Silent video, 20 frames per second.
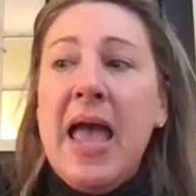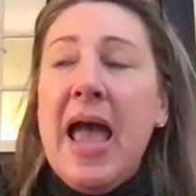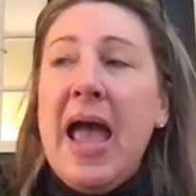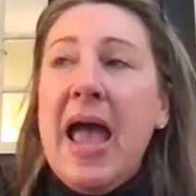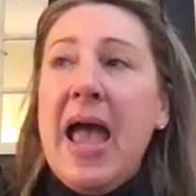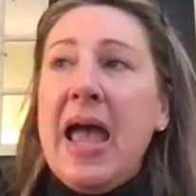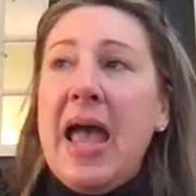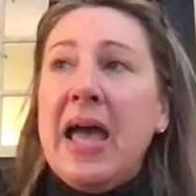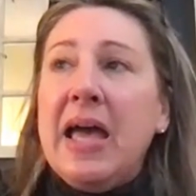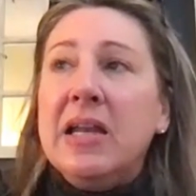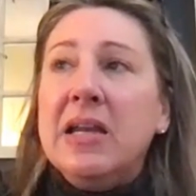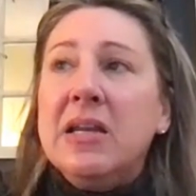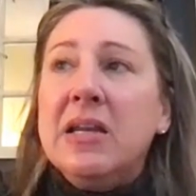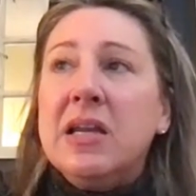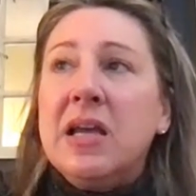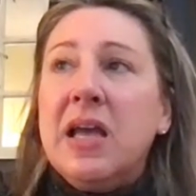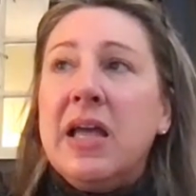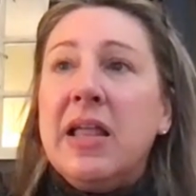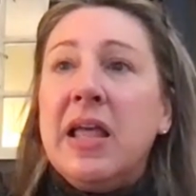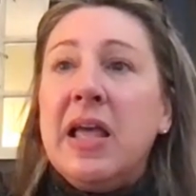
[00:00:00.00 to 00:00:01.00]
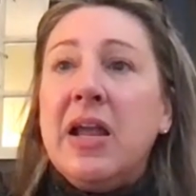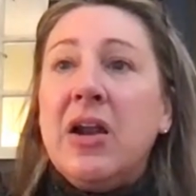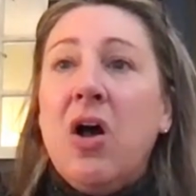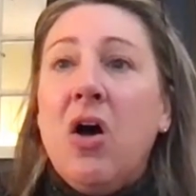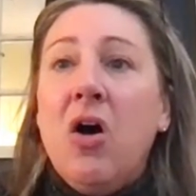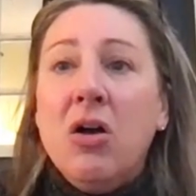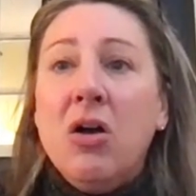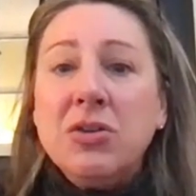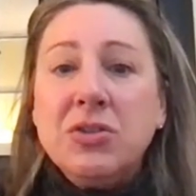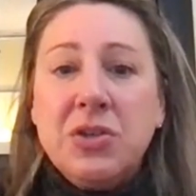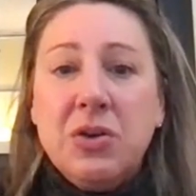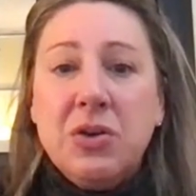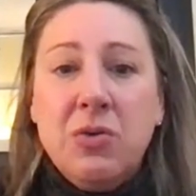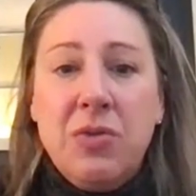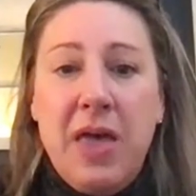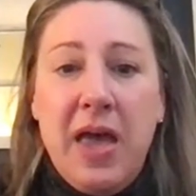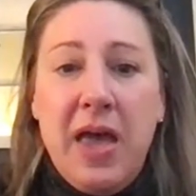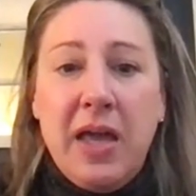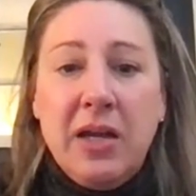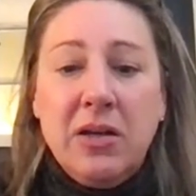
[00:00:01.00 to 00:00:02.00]
And it also
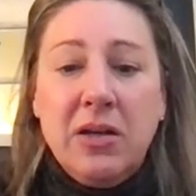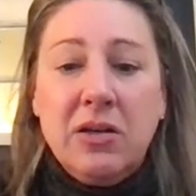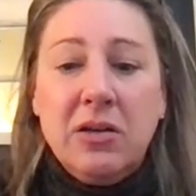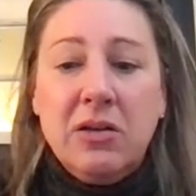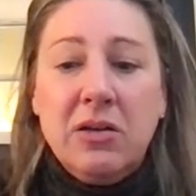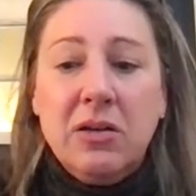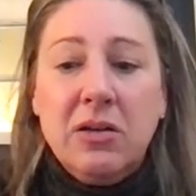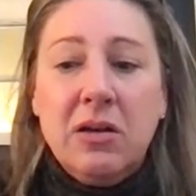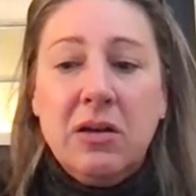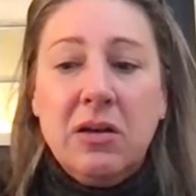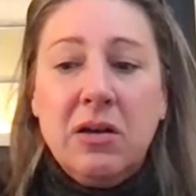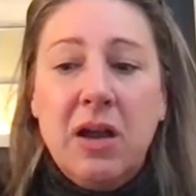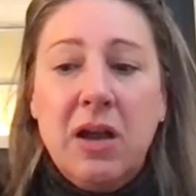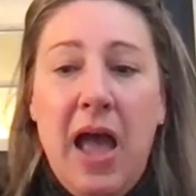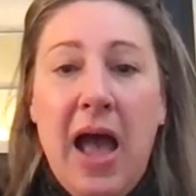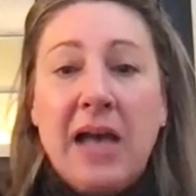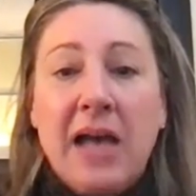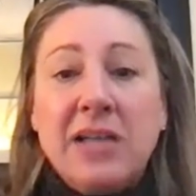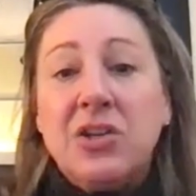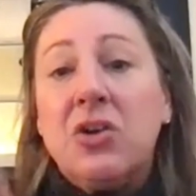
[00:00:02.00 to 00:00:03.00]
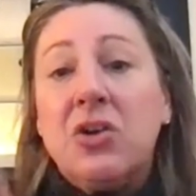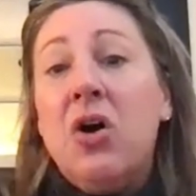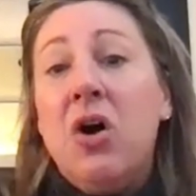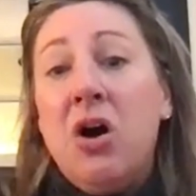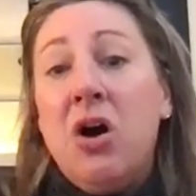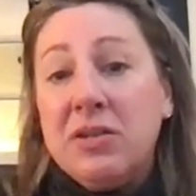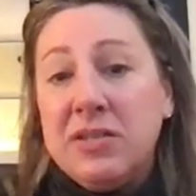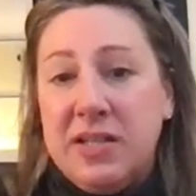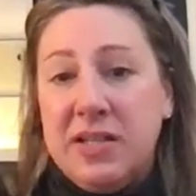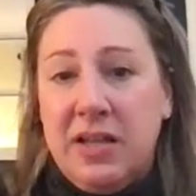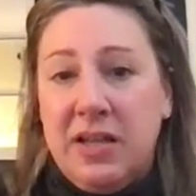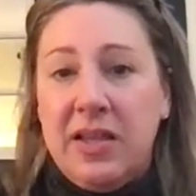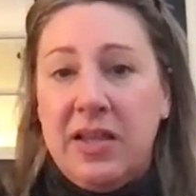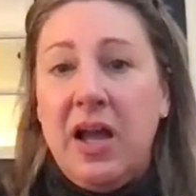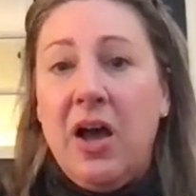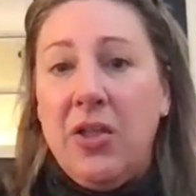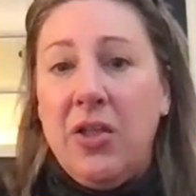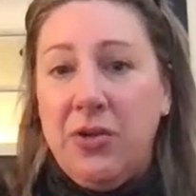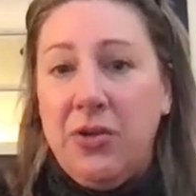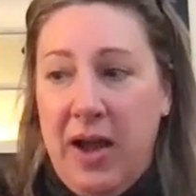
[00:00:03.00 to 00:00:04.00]
then has a cost on the
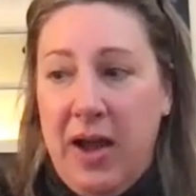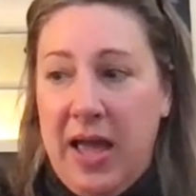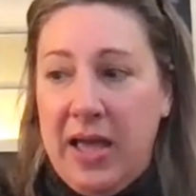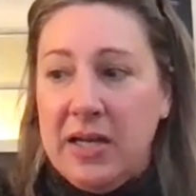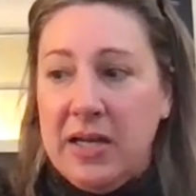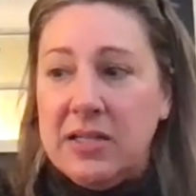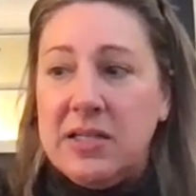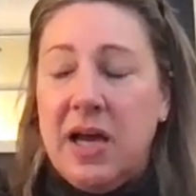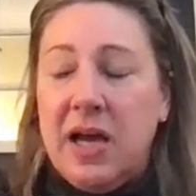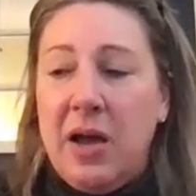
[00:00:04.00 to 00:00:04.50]
other end.